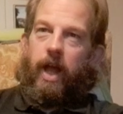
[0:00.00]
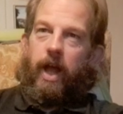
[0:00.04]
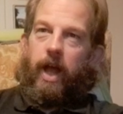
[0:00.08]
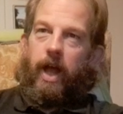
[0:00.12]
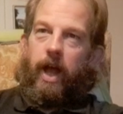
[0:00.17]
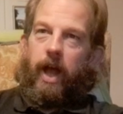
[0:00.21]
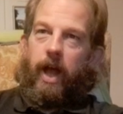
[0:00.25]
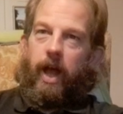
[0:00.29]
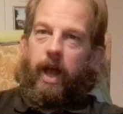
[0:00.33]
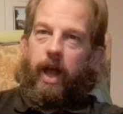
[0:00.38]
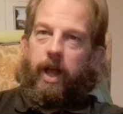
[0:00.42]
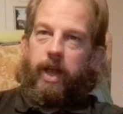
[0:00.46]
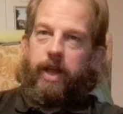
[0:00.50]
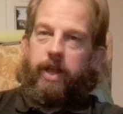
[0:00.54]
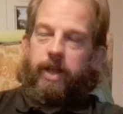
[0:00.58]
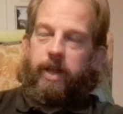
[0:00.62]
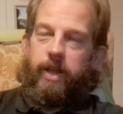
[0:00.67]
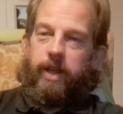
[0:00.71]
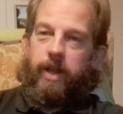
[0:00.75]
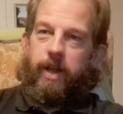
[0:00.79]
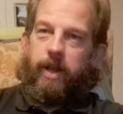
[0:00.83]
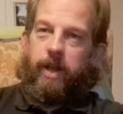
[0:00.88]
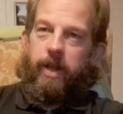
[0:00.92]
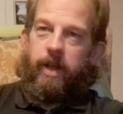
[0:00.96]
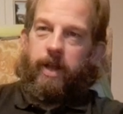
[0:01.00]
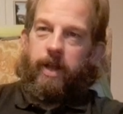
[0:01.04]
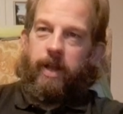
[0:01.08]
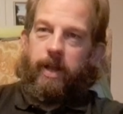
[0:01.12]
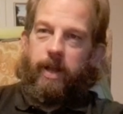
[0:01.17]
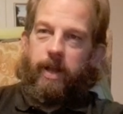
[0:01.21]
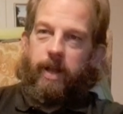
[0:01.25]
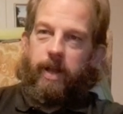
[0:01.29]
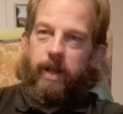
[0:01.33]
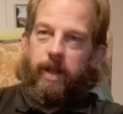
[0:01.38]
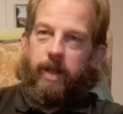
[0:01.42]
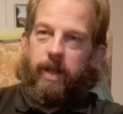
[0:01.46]
And
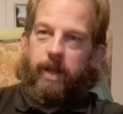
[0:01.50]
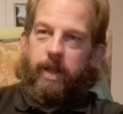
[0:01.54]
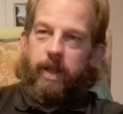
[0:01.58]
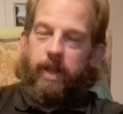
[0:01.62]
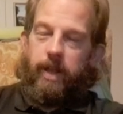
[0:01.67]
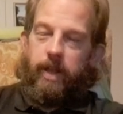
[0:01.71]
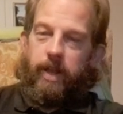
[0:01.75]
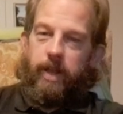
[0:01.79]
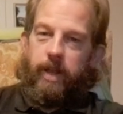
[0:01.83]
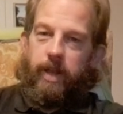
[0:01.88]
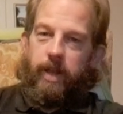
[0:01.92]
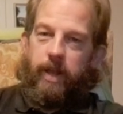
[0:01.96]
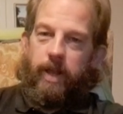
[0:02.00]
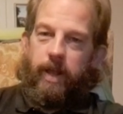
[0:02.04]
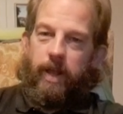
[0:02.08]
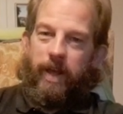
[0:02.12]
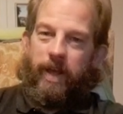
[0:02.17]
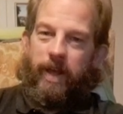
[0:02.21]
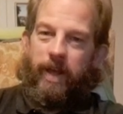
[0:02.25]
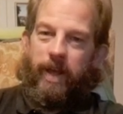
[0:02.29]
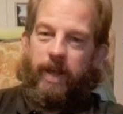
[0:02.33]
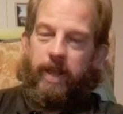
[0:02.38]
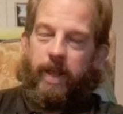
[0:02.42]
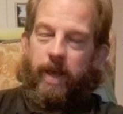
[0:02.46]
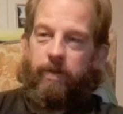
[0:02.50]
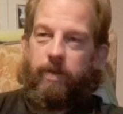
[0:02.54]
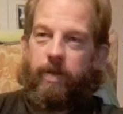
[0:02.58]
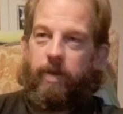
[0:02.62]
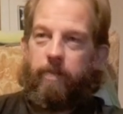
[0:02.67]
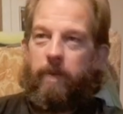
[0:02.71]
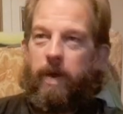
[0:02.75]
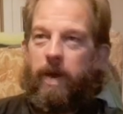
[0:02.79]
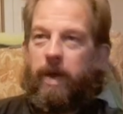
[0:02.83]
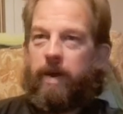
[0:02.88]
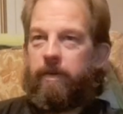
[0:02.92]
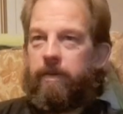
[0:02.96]
there was a
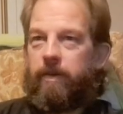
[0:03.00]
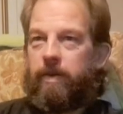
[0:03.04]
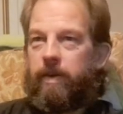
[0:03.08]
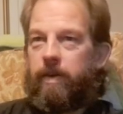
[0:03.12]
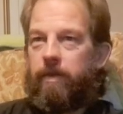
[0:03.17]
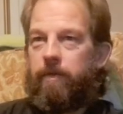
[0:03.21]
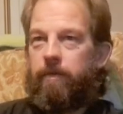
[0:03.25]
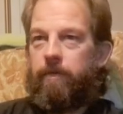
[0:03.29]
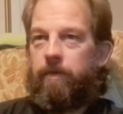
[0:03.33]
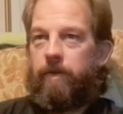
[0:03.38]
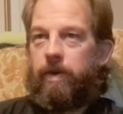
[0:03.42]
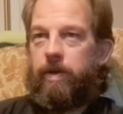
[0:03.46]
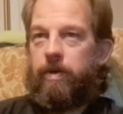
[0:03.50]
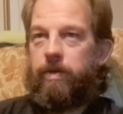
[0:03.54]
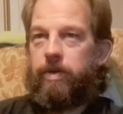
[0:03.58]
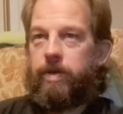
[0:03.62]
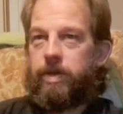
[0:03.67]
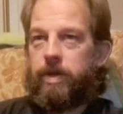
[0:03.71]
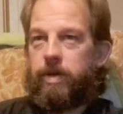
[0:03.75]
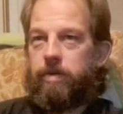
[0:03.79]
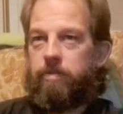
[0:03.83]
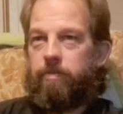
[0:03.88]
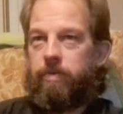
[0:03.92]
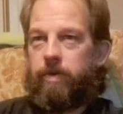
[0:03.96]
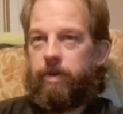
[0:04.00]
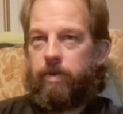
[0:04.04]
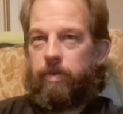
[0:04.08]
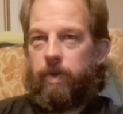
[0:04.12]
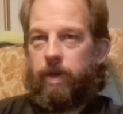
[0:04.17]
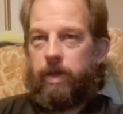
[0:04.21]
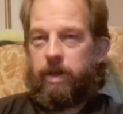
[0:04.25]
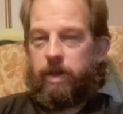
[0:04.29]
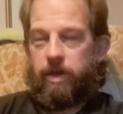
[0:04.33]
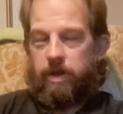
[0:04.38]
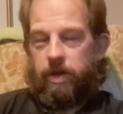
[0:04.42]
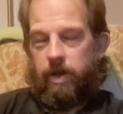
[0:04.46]
bit of confusion
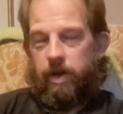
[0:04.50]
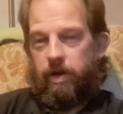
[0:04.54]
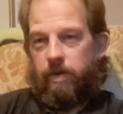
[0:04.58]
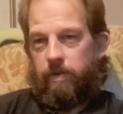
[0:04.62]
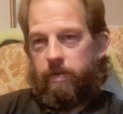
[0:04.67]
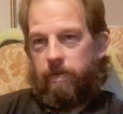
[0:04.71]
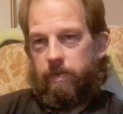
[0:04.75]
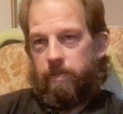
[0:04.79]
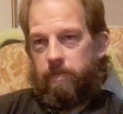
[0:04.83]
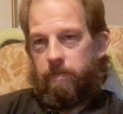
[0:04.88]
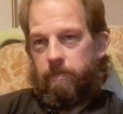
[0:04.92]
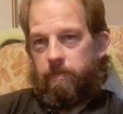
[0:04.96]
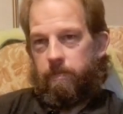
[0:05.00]
between the two